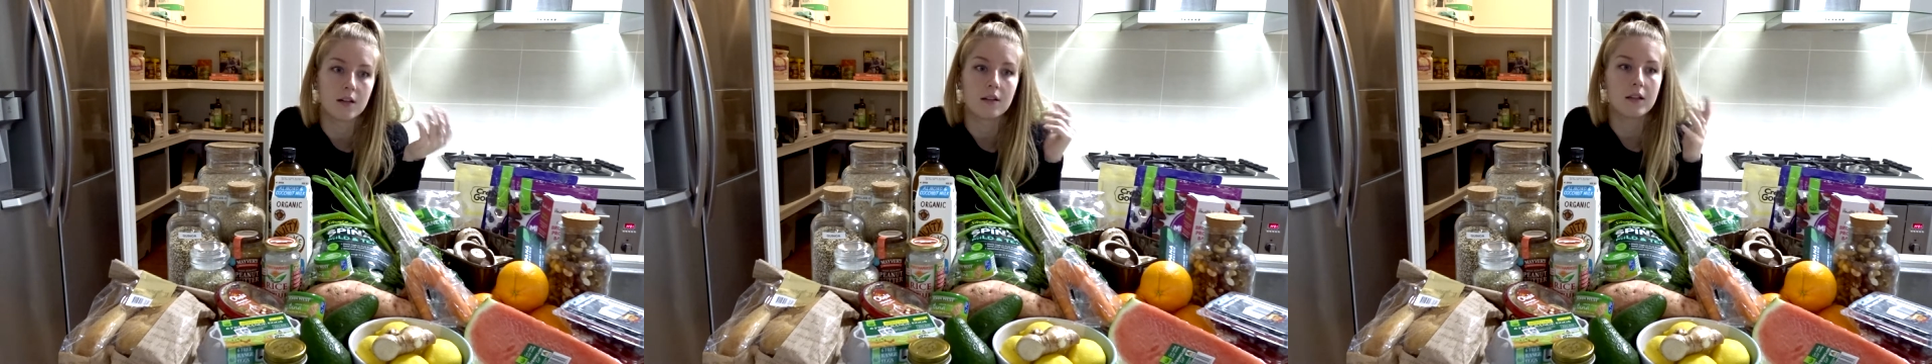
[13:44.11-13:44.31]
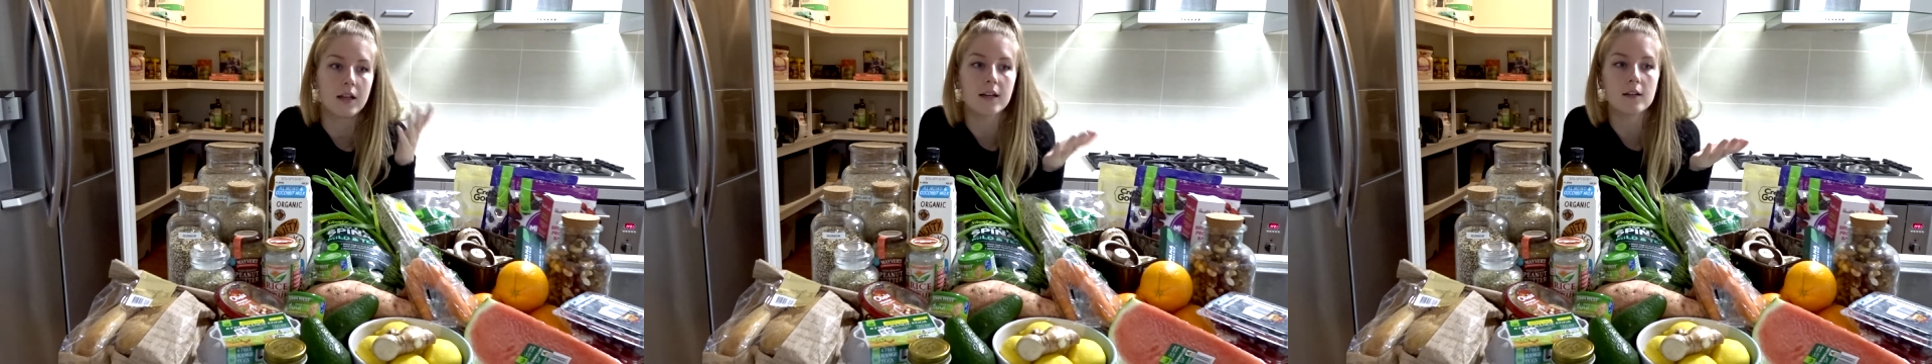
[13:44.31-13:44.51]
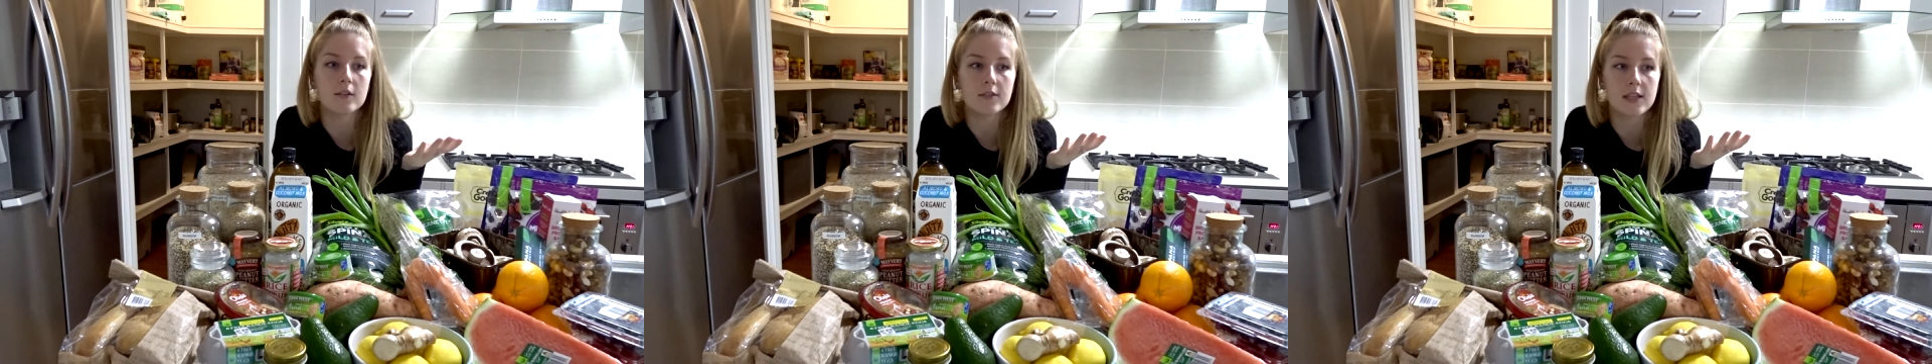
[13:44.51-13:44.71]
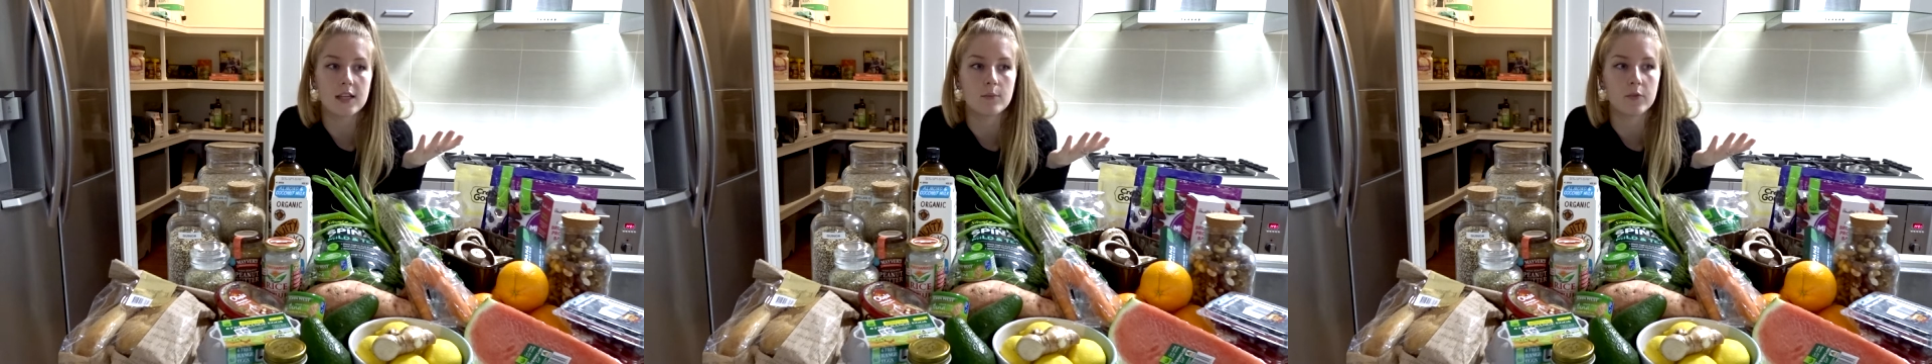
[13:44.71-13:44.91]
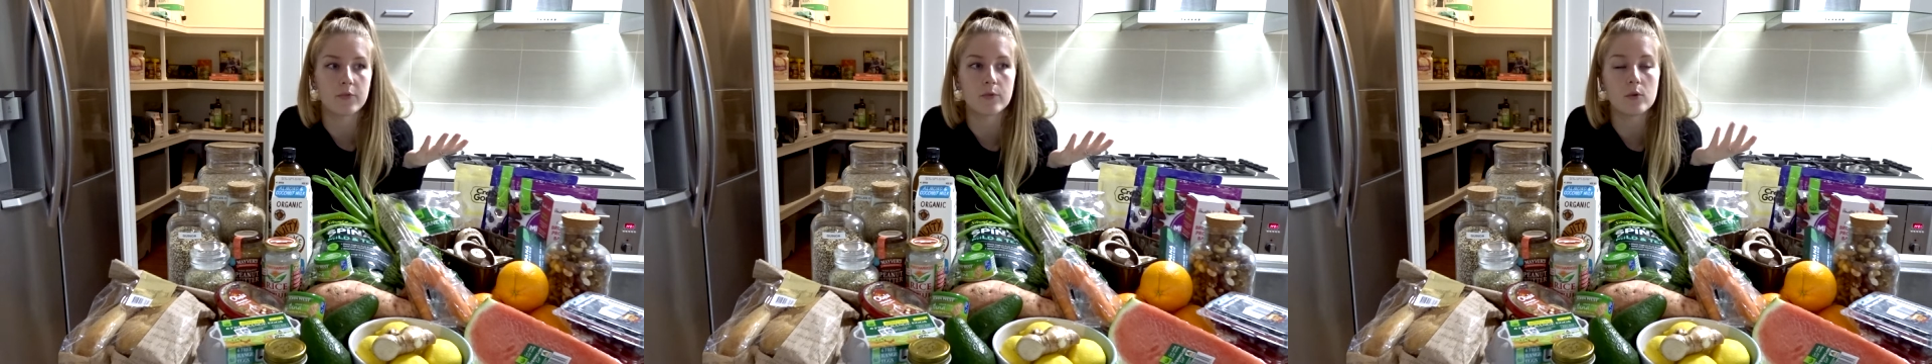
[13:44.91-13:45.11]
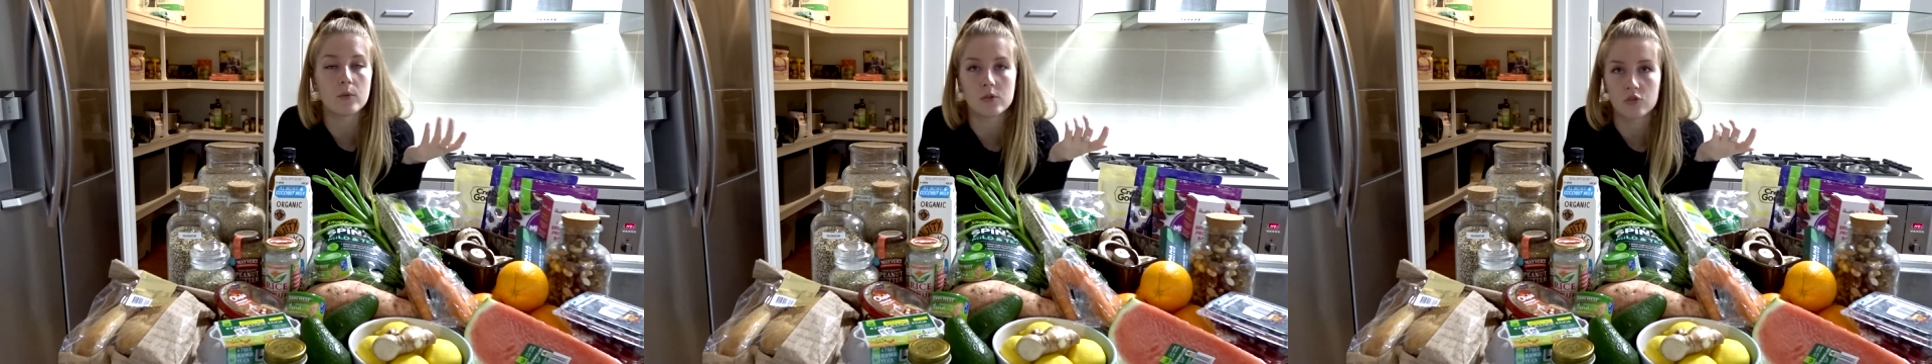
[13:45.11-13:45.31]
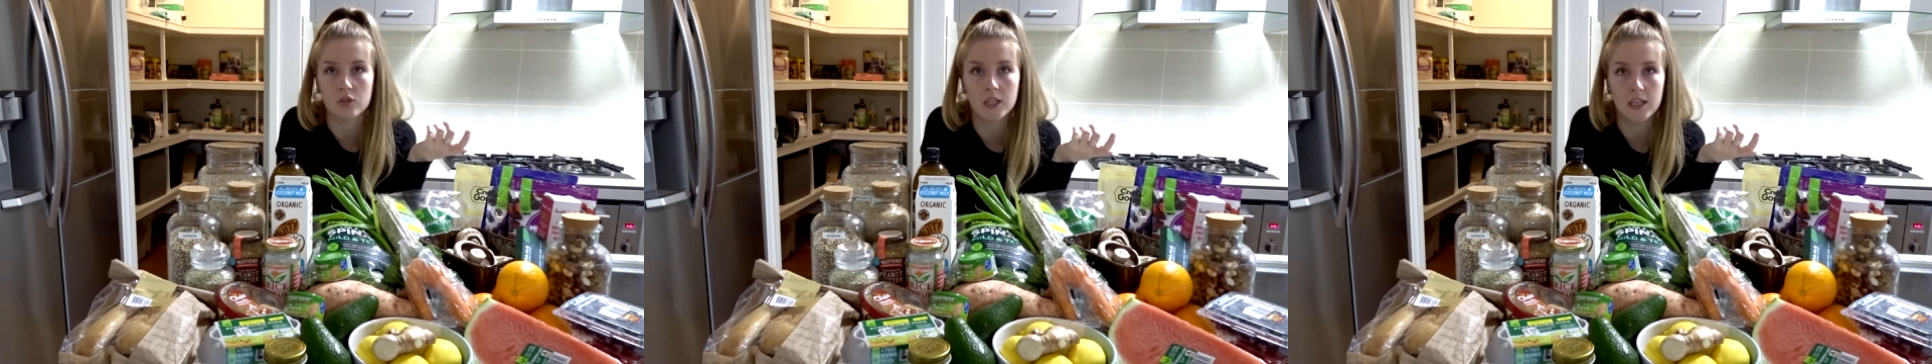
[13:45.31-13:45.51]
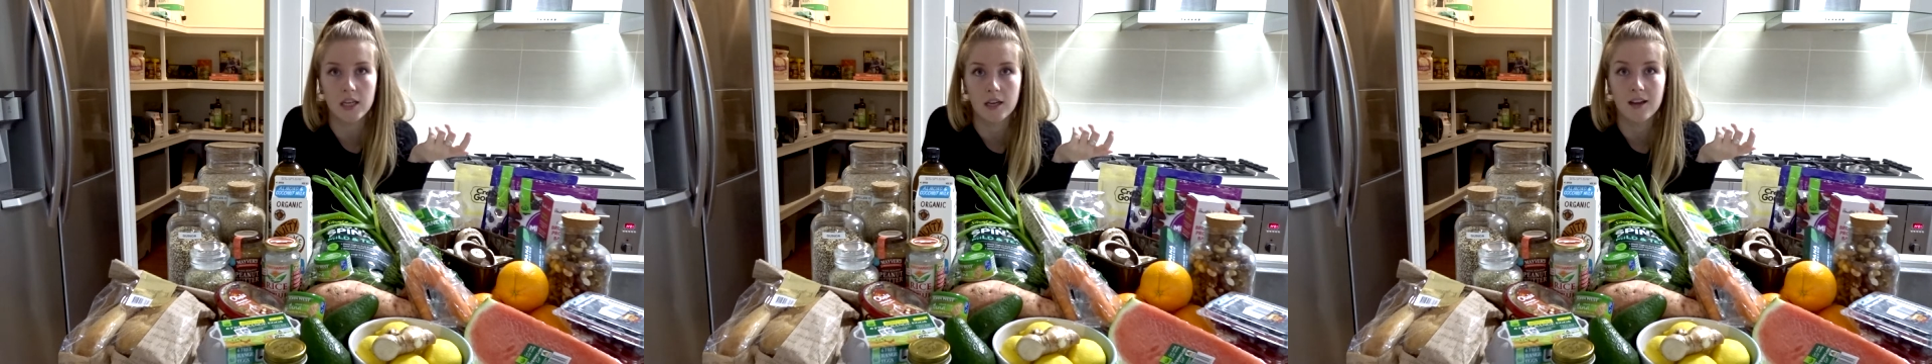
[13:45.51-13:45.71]
Like I was saying before with
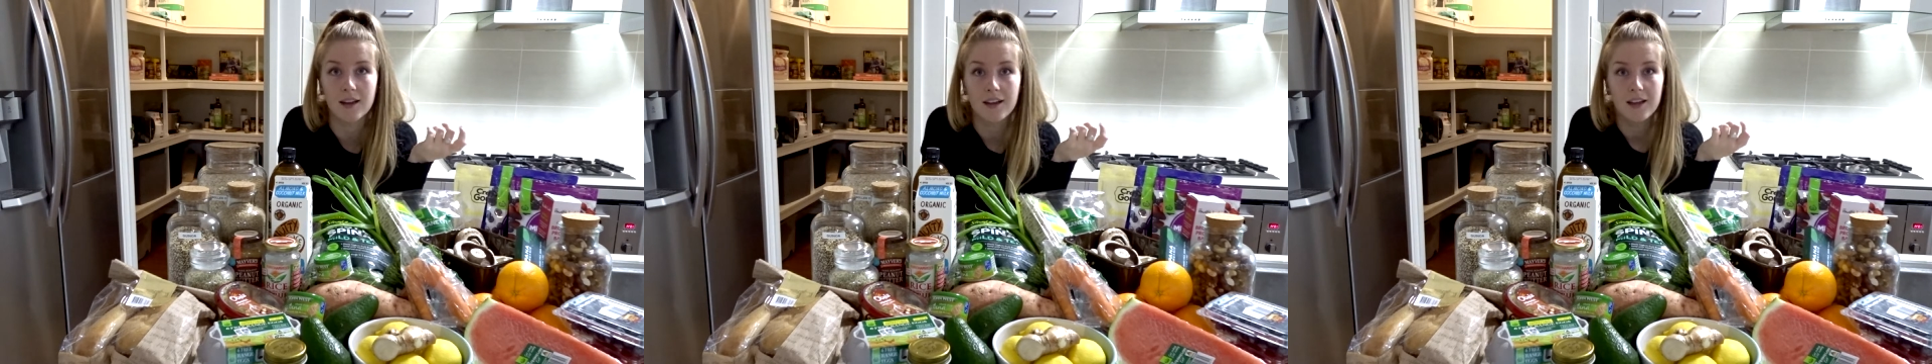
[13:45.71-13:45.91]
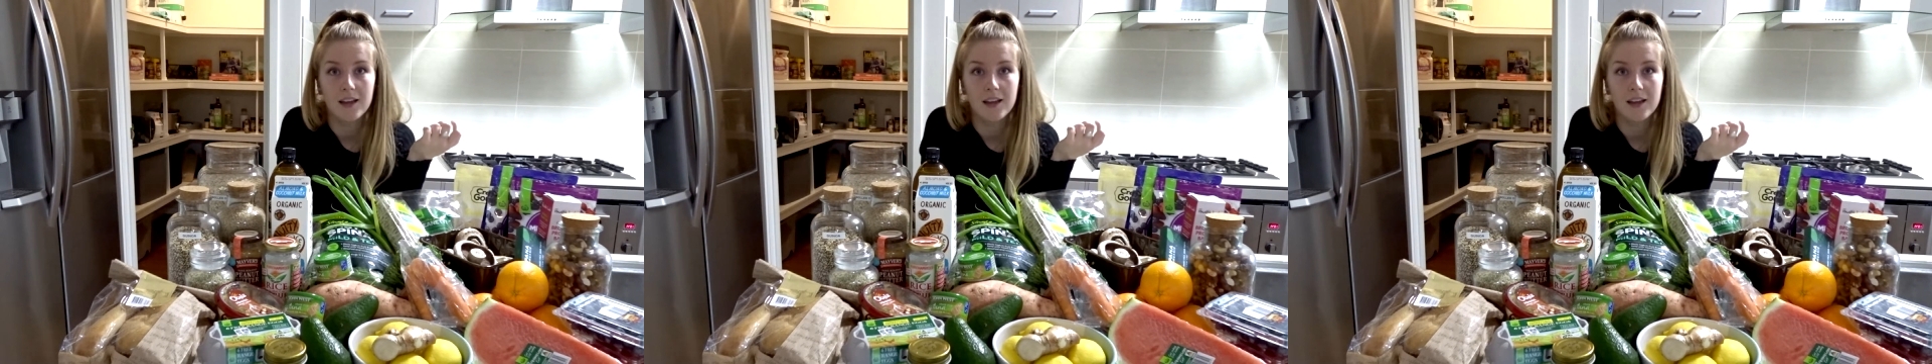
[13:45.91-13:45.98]
drinking,